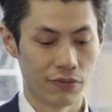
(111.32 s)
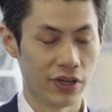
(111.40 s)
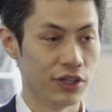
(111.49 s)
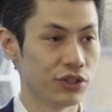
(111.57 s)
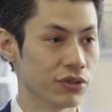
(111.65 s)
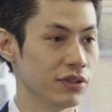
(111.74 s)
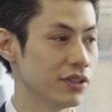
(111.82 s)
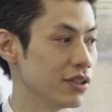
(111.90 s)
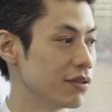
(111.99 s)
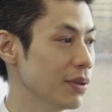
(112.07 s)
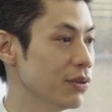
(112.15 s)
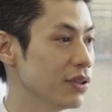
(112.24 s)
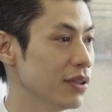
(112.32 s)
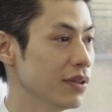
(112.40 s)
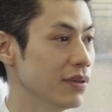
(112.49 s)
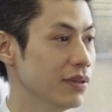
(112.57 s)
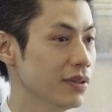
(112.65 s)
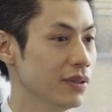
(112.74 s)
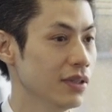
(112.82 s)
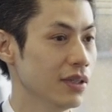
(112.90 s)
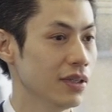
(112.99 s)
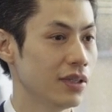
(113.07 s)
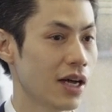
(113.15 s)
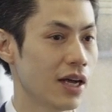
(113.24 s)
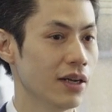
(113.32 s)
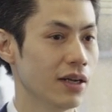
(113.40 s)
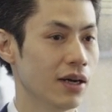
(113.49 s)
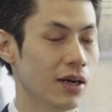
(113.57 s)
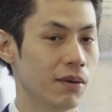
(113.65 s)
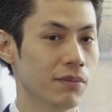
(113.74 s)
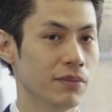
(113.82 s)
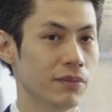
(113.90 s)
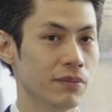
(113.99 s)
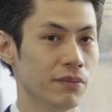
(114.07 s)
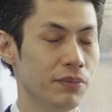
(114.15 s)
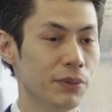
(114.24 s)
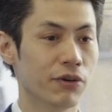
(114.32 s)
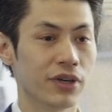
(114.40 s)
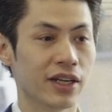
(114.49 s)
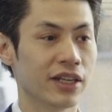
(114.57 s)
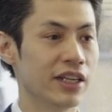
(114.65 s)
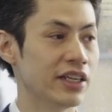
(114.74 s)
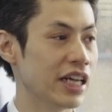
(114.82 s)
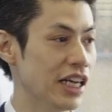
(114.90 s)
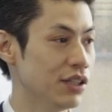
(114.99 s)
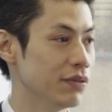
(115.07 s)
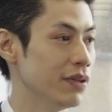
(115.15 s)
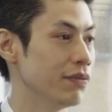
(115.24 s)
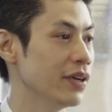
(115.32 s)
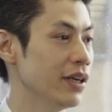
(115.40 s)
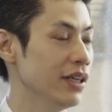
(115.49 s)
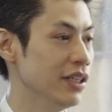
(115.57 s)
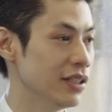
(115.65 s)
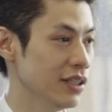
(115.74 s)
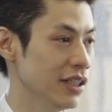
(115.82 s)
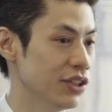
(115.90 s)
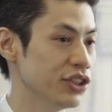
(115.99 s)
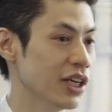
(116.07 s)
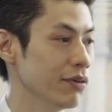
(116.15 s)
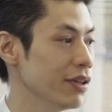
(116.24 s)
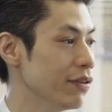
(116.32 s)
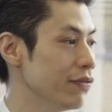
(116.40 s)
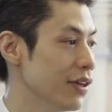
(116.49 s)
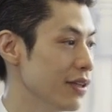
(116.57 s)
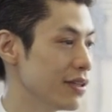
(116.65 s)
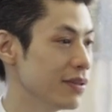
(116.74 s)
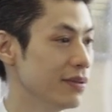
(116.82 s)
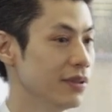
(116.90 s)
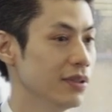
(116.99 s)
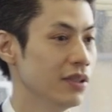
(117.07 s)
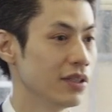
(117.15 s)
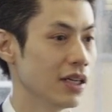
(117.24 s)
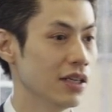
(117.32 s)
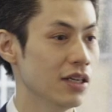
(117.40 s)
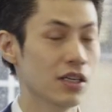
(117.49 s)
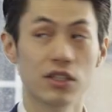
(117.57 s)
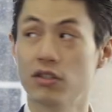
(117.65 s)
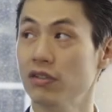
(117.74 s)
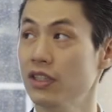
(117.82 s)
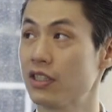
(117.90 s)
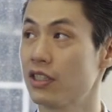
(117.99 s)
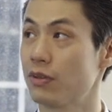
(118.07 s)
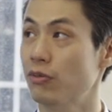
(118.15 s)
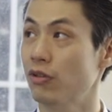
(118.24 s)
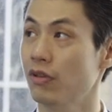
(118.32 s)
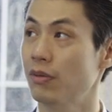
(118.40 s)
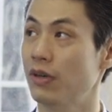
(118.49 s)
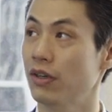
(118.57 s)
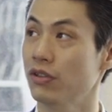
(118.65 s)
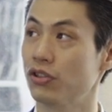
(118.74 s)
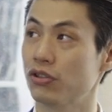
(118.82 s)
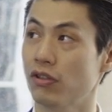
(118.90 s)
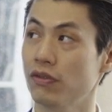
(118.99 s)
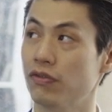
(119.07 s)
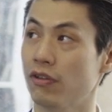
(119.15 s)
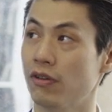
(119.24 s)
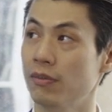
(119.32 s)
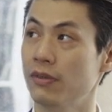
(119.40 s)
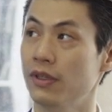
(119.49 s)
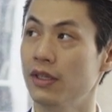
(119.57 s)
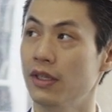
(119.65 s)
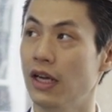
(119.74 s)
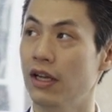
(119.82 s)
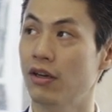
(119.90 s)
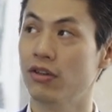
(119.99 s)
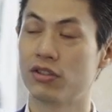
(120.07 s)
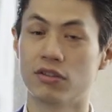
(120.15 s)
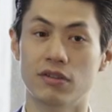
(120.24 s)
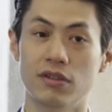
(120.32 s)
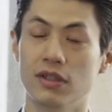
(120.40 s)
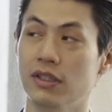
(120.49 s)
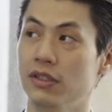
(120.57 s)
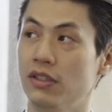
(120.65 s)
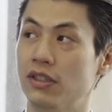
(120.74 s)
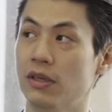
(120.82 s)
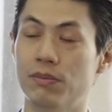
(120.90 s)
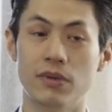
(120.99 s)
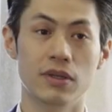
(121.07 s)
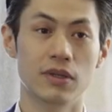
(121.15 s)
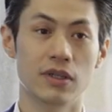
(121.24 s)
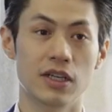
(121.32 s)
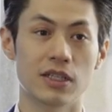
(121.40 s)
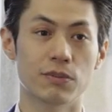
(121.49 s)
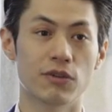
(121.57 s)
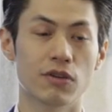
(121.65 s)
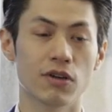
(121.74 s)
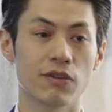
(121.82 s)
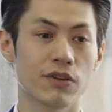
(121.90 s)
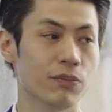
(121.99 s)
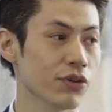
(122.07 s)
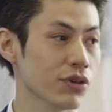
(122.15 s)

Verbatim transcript: a very short description that people can engage with very easily and share with their friends. Okay, so this is more about short form, and also it's more of a